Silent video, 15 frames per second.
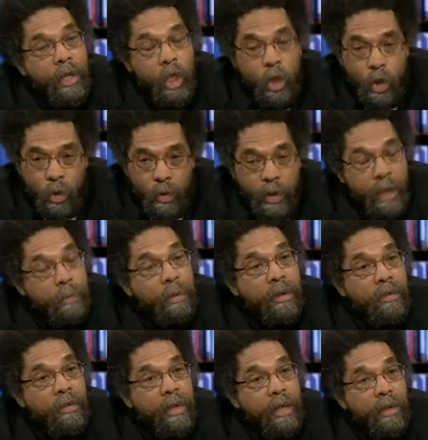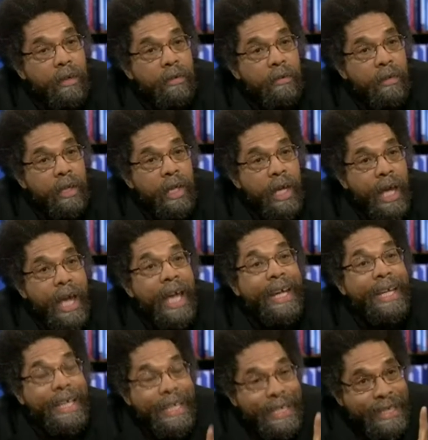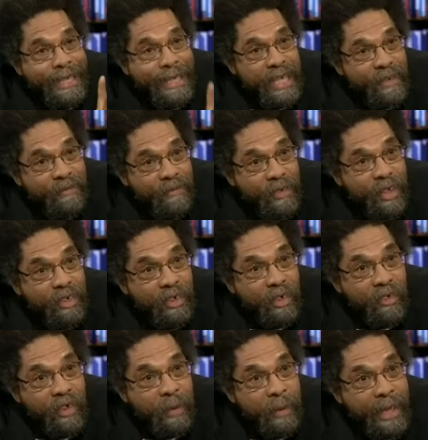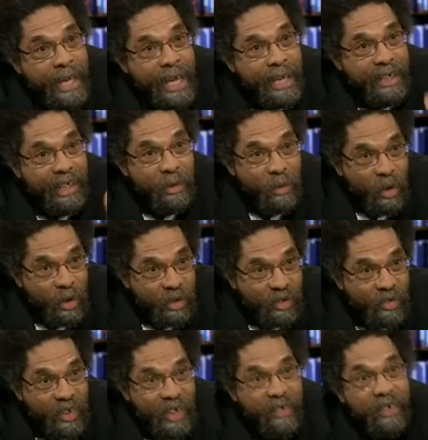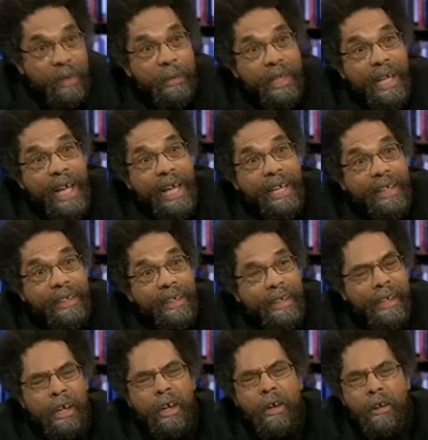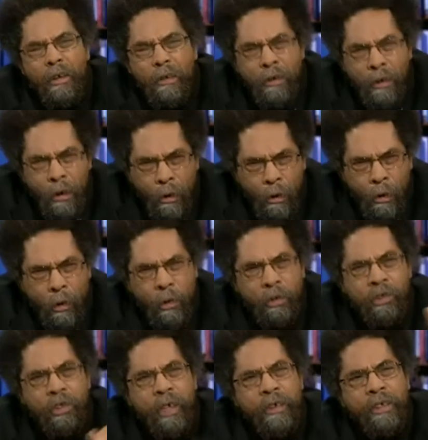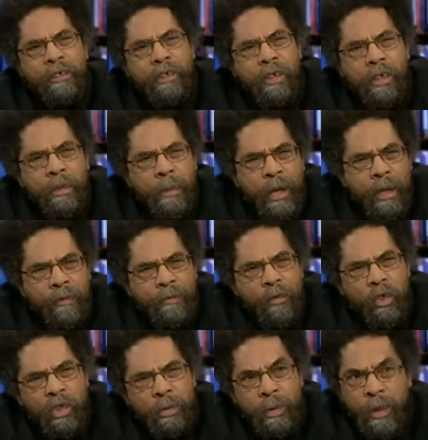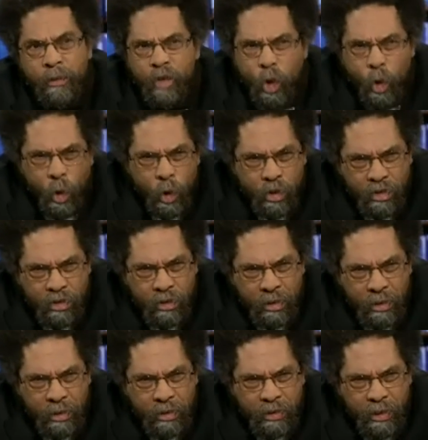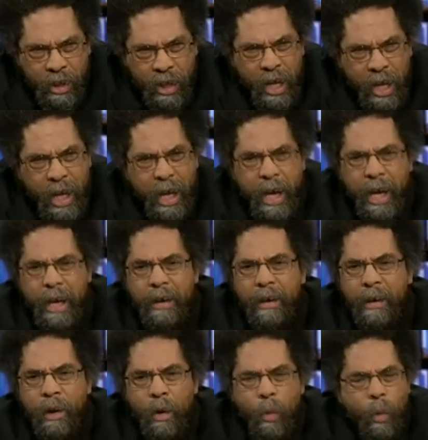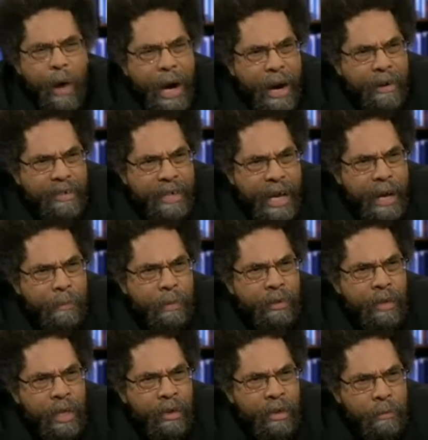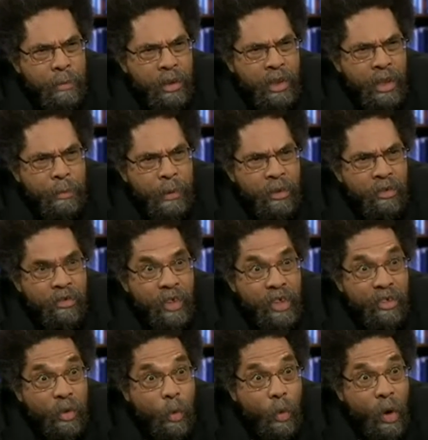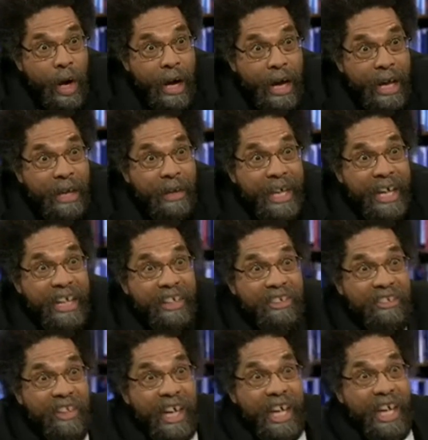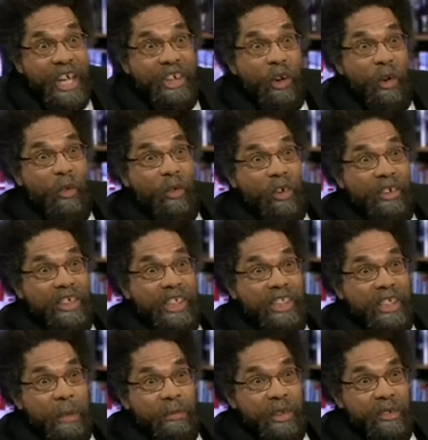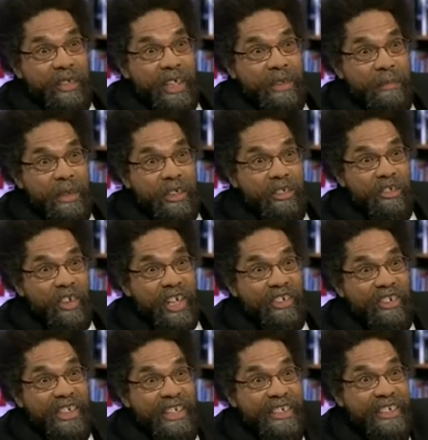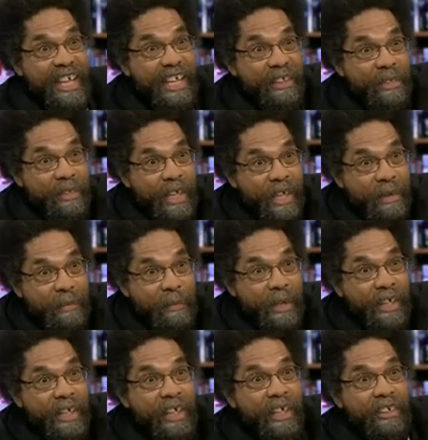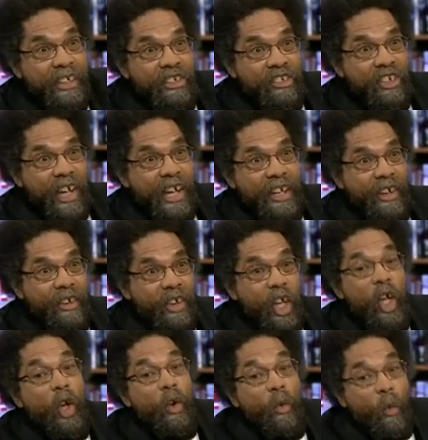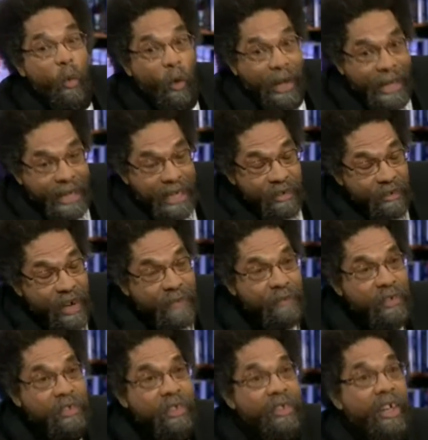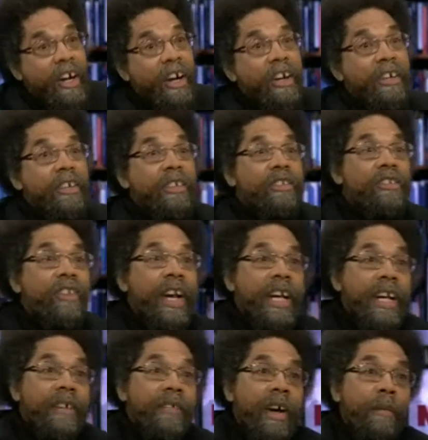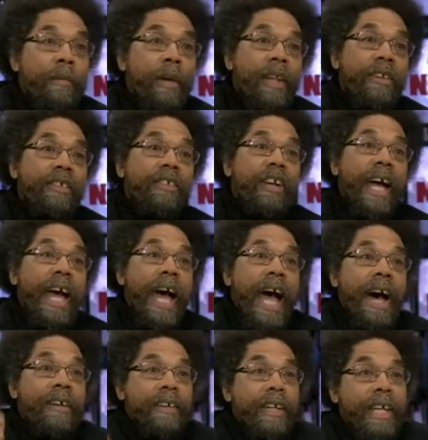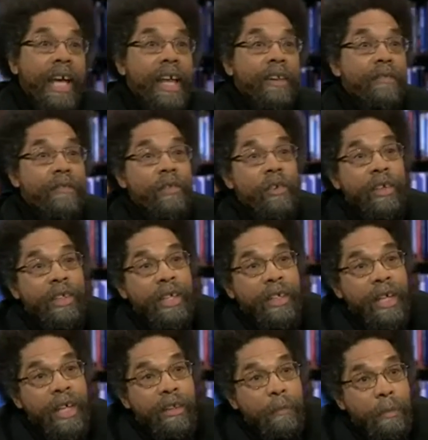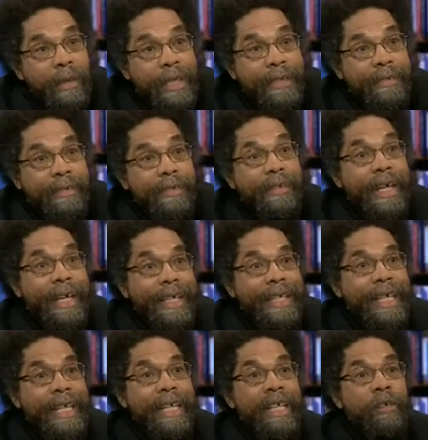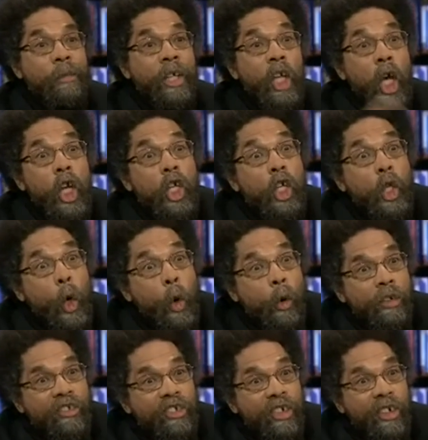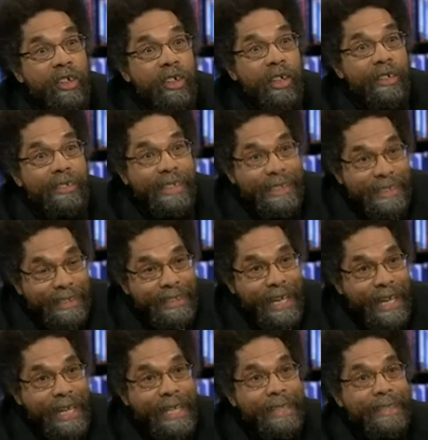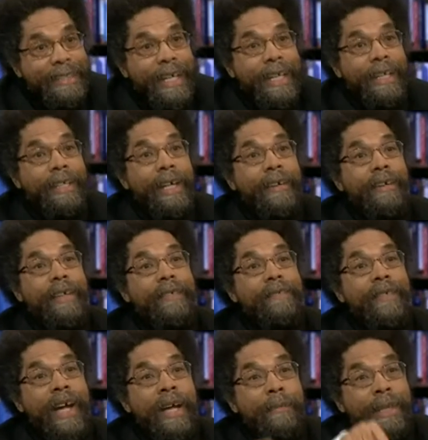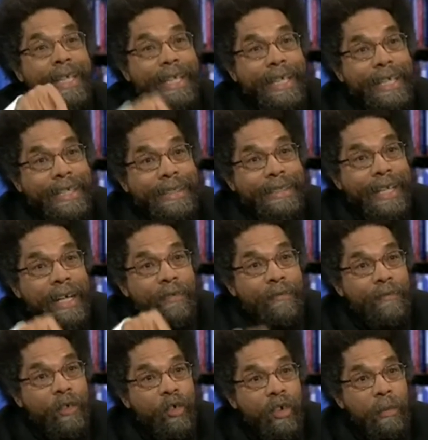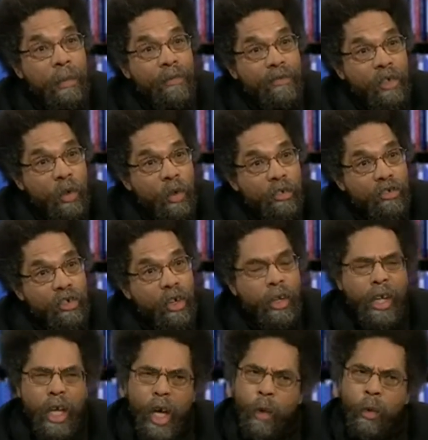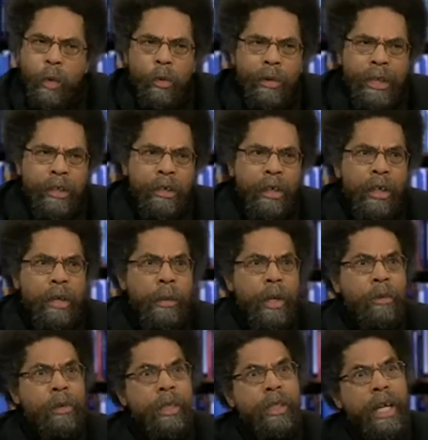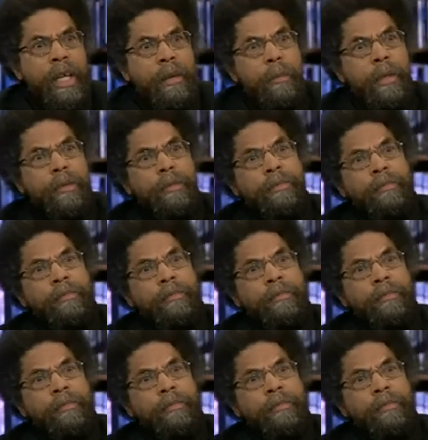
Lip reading: too hypocritical, and indifferent to criminality. Wall Street criminality, no serious talk about enforcement of torturers and wiretappers under the Bush administration. Why? Because they don't want the subsequent administration to take them to jail. Any reference to the hunger strike of our brothers out in California and other places dealing with torture, sustained solitary confinement is a form of torture. And we won't even talk about Guantanamo.